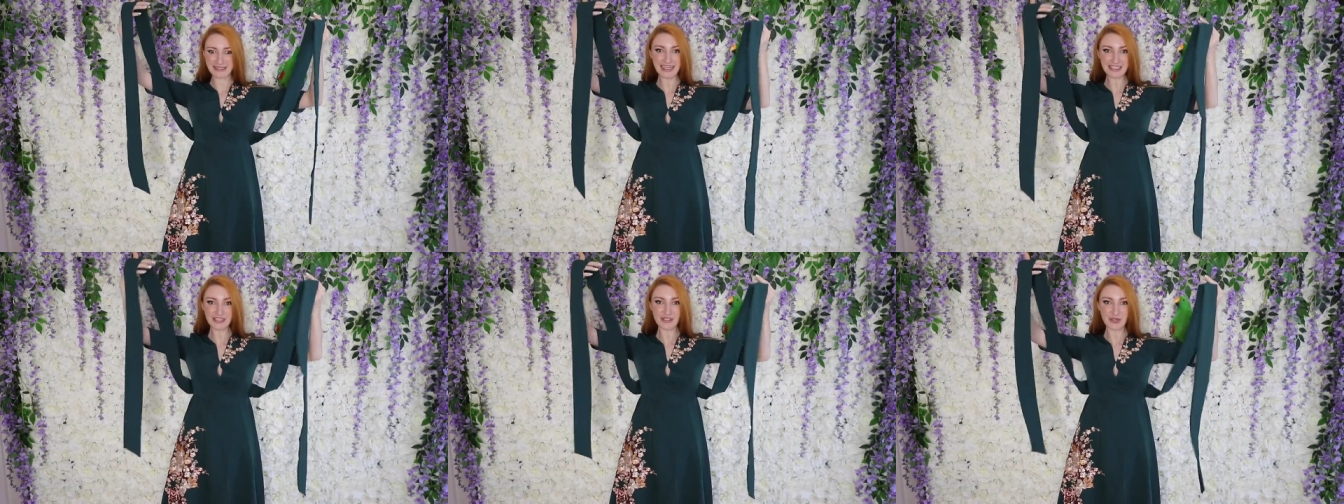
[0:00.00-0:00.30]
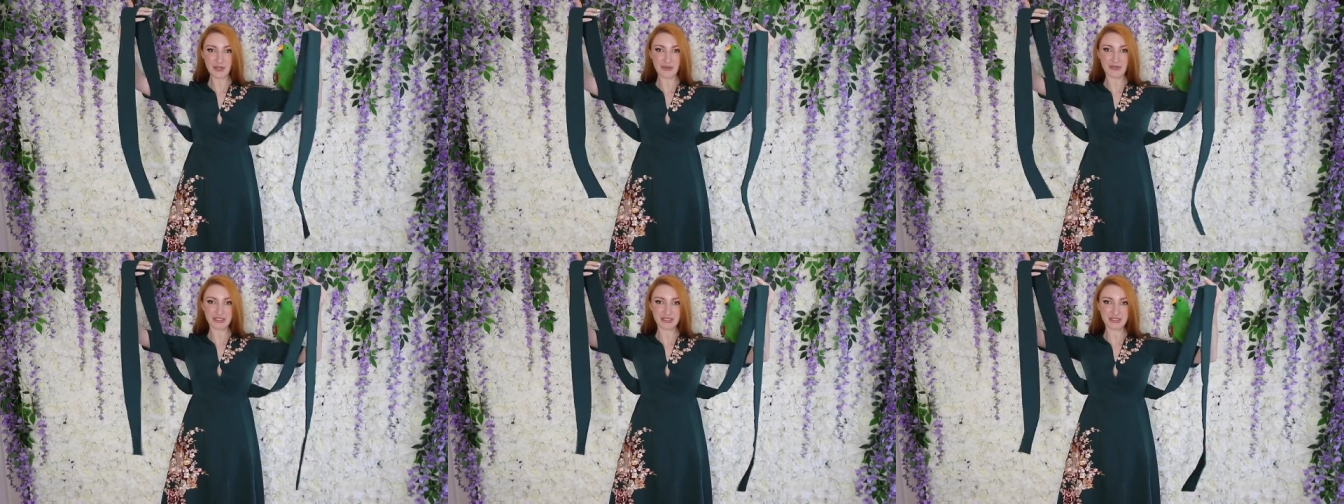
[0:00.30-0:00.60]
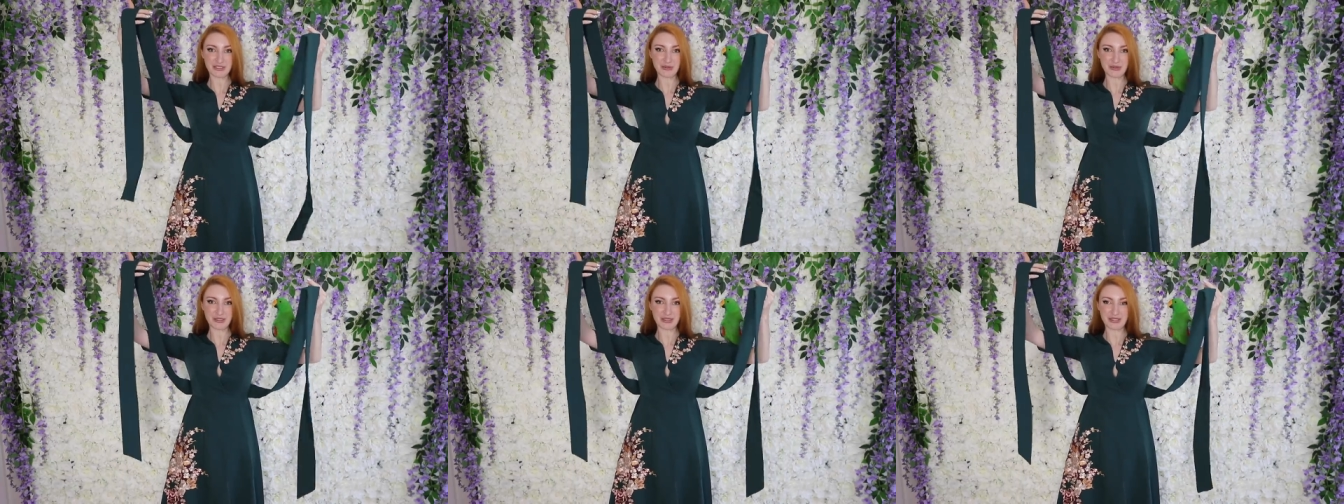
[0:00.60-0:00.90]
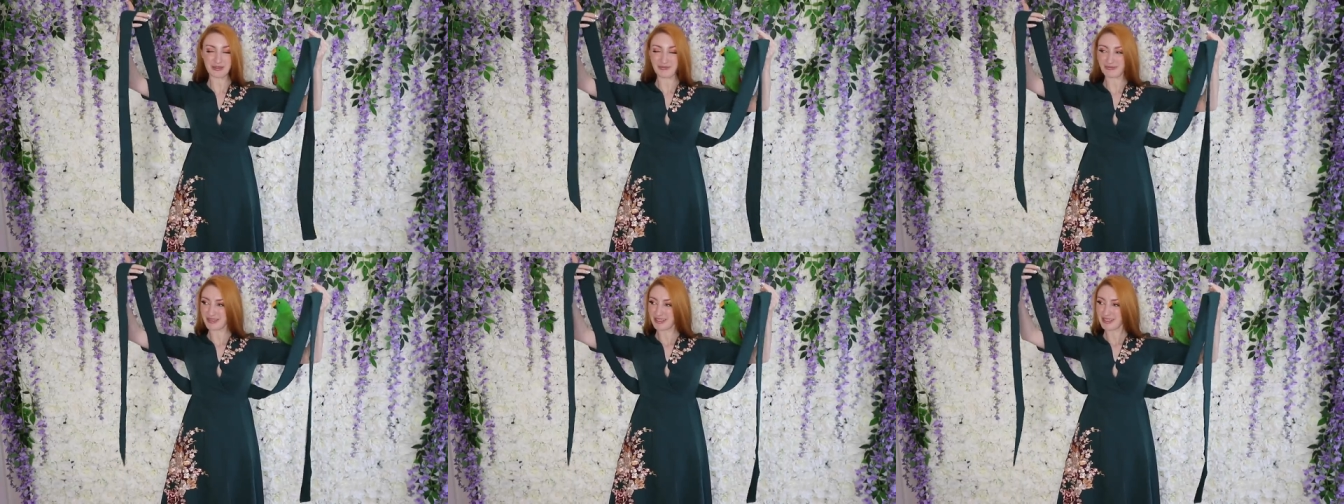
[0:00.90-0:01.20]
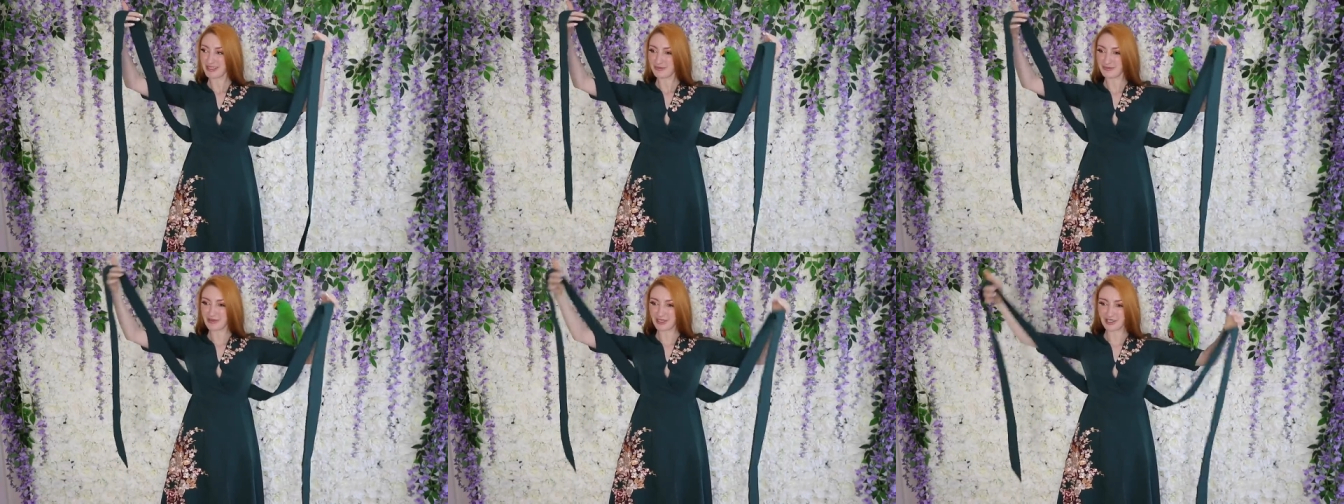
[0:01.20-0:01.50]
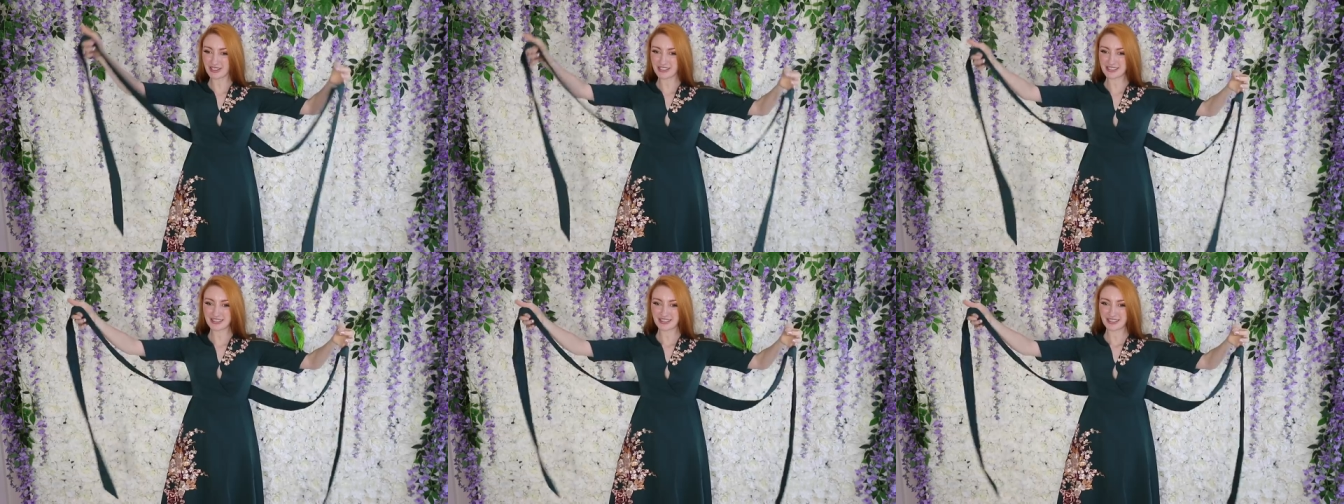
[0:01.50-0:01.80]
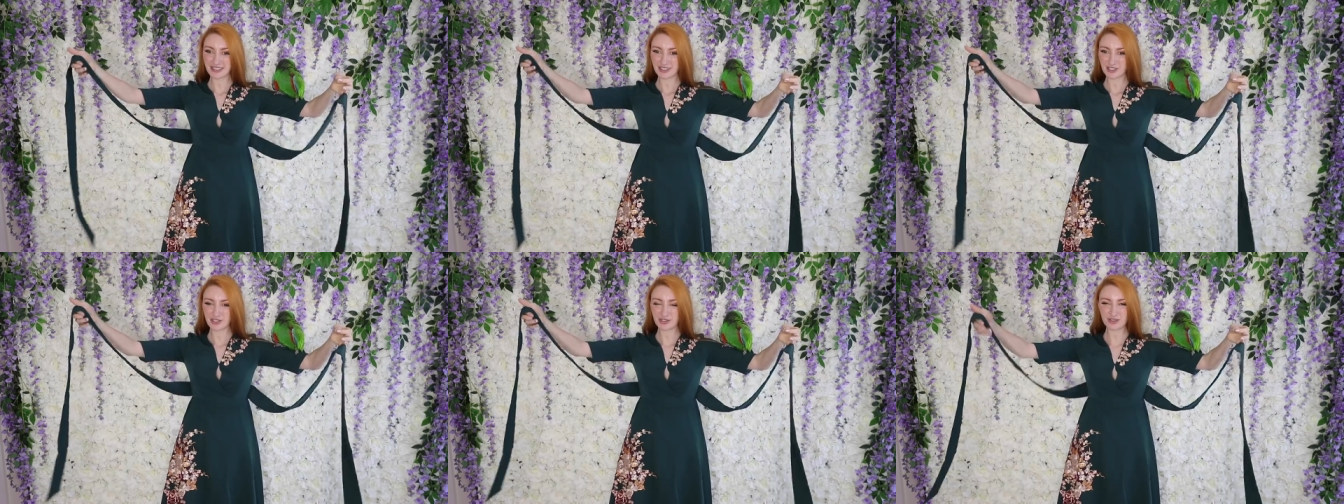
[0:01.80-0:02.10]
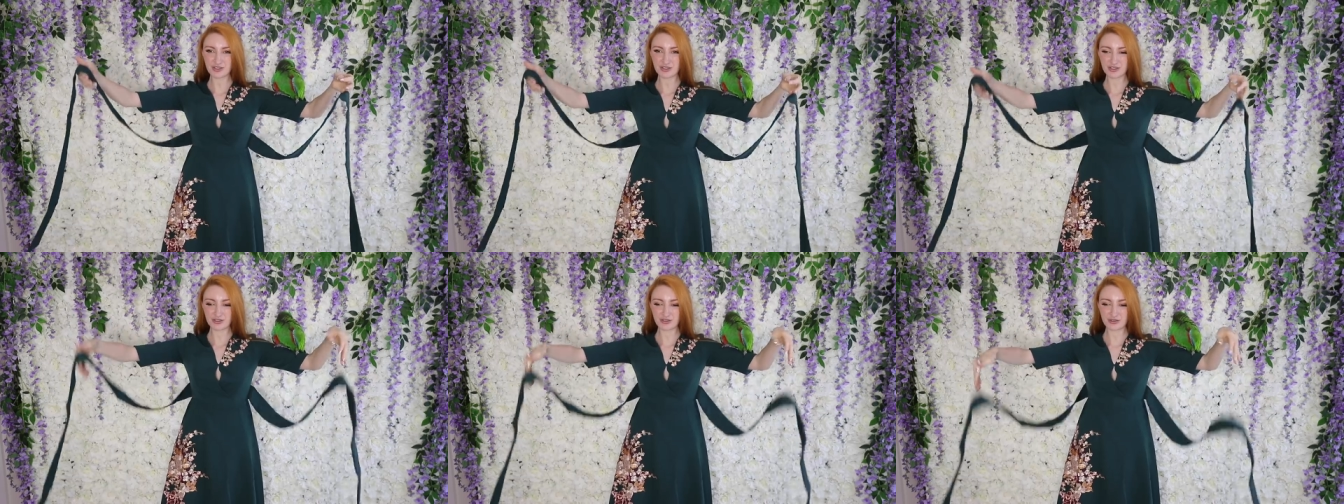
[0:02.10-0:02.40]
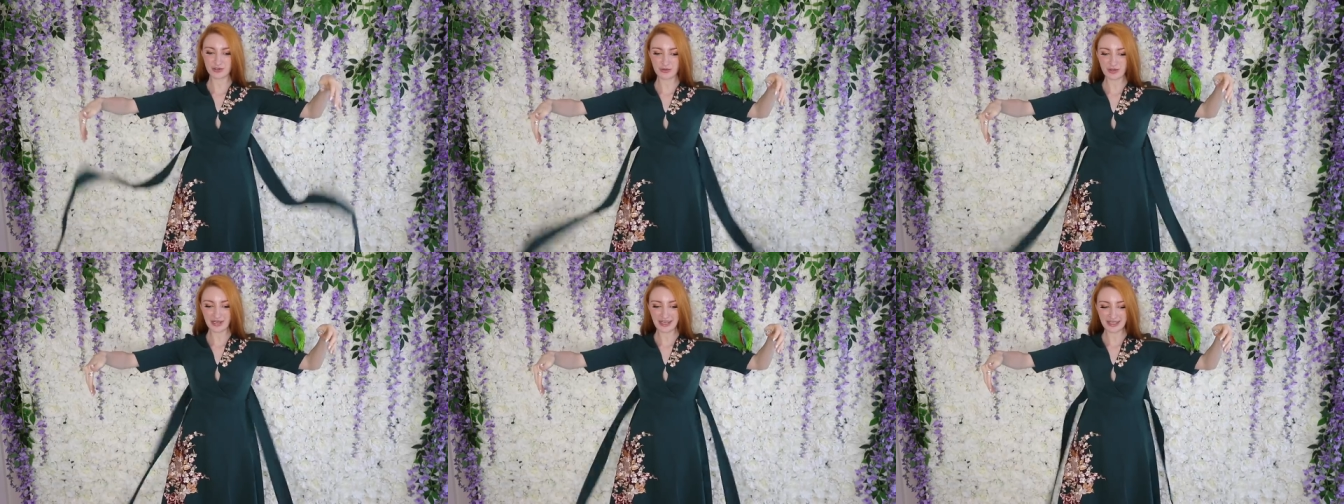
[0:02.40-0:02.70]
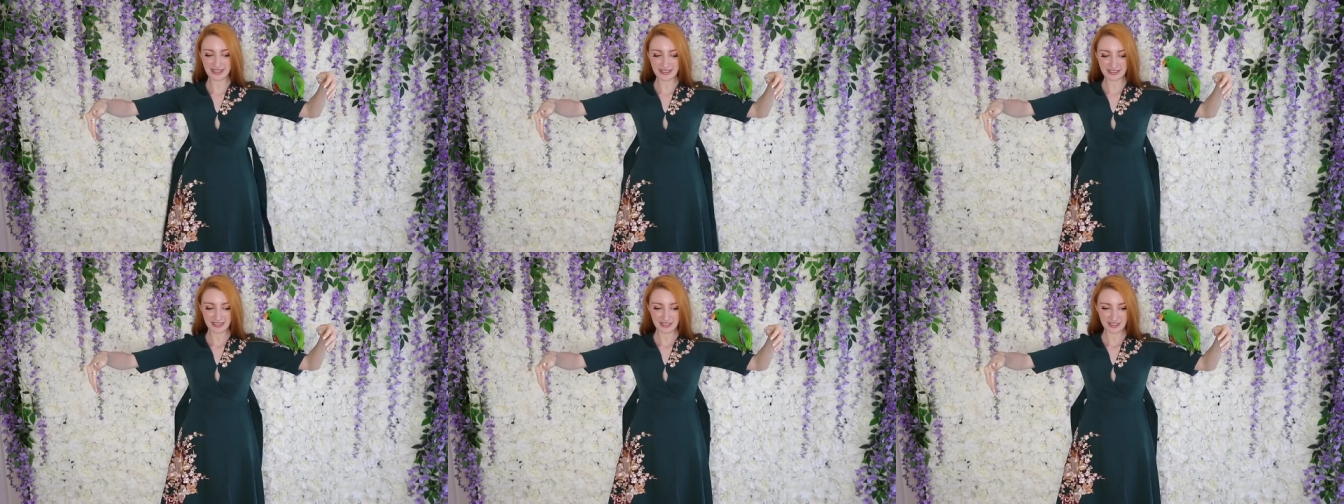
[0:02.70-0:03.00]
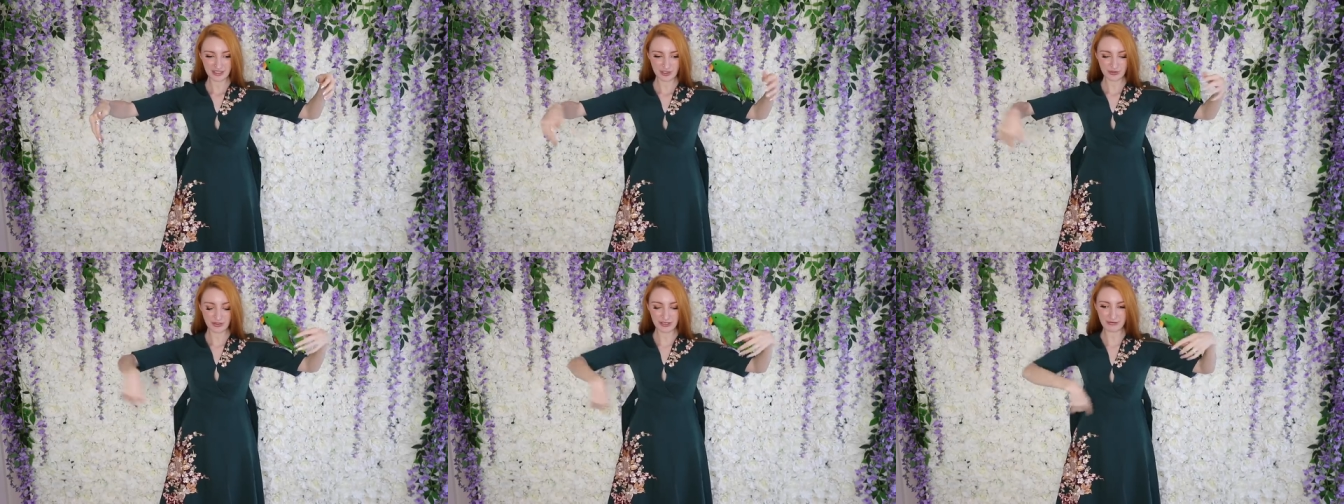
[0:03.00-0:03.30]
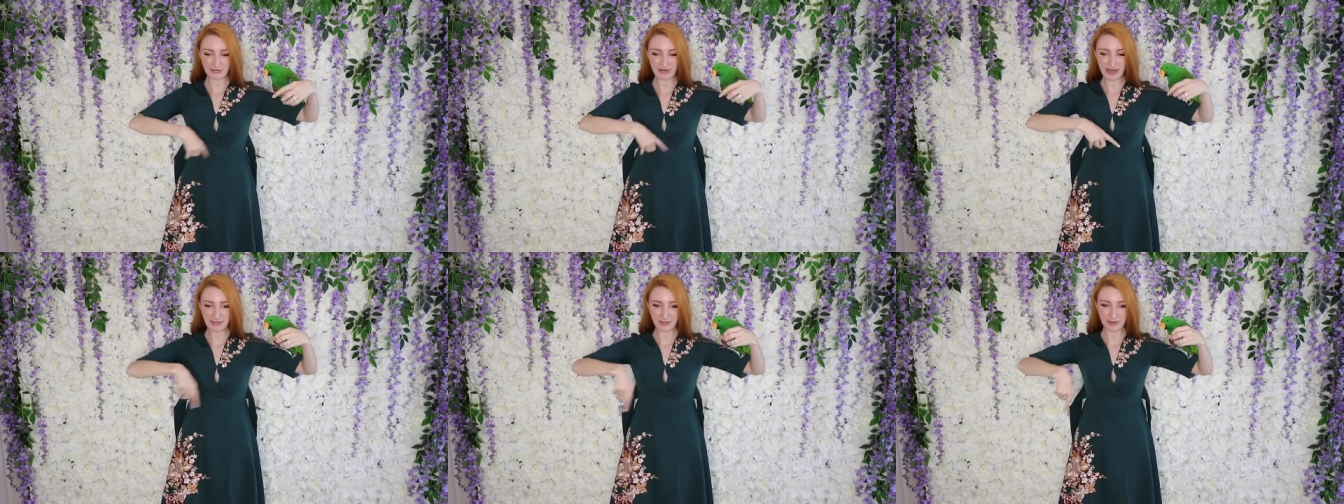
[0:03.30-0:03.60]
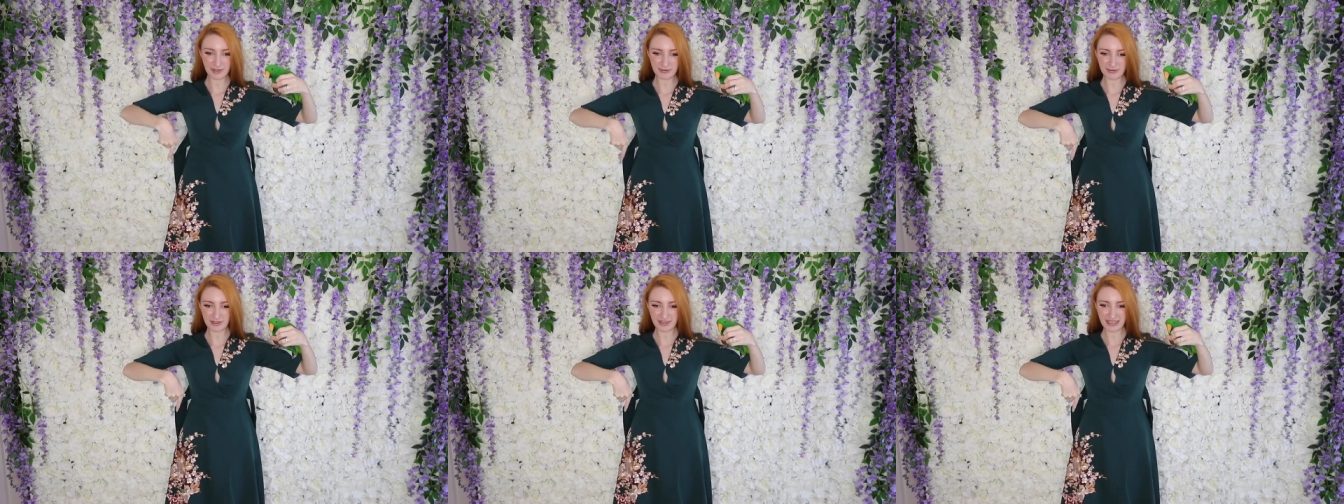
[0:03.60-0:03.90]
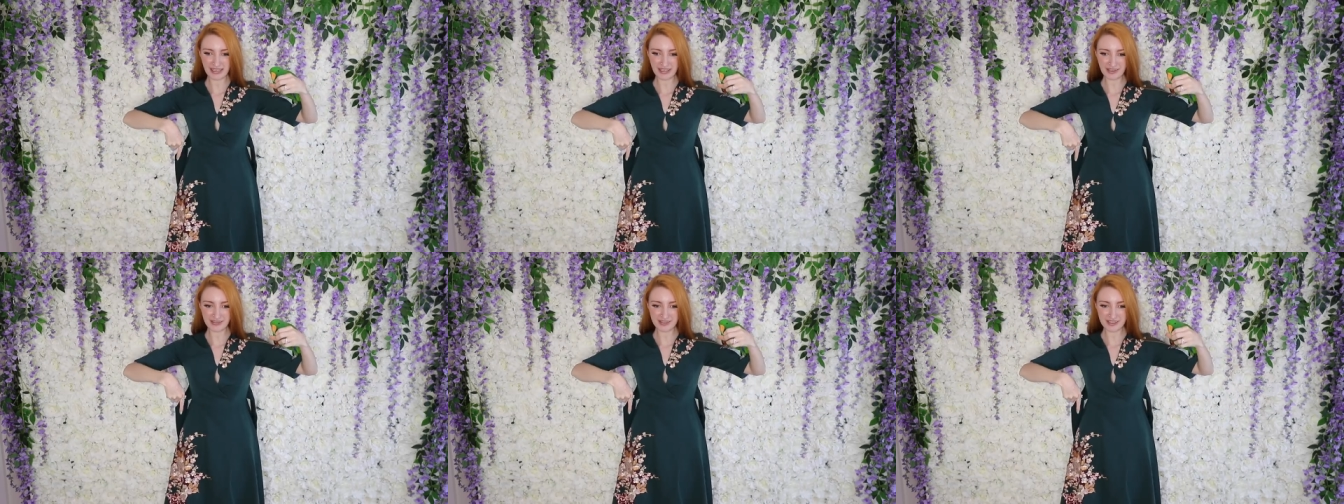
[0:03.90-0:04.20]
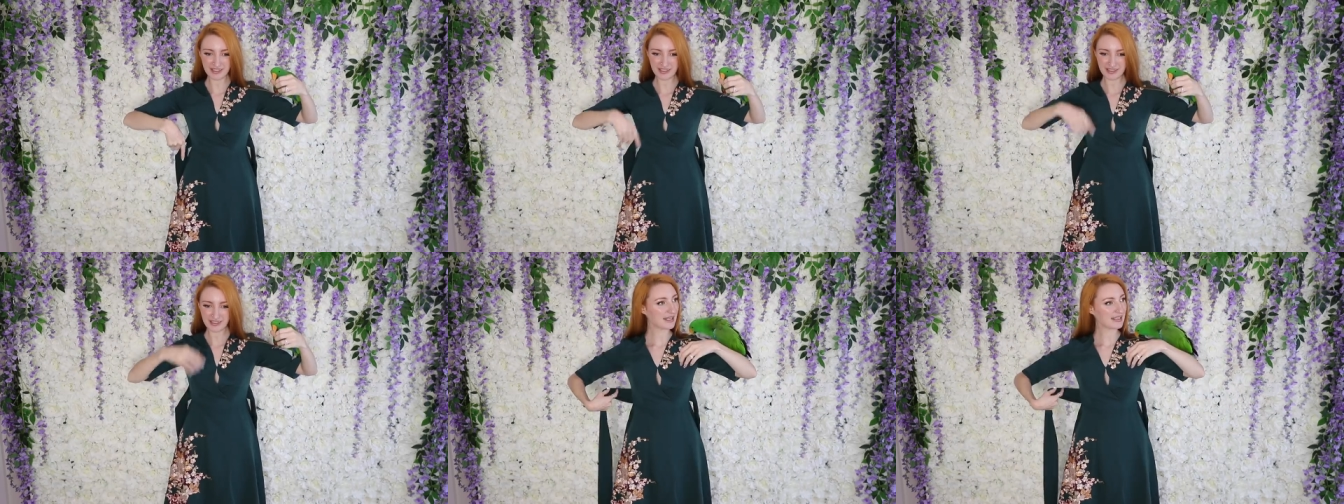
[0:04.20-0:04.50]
I don't know what to do with them because do, do I do I wrap them around?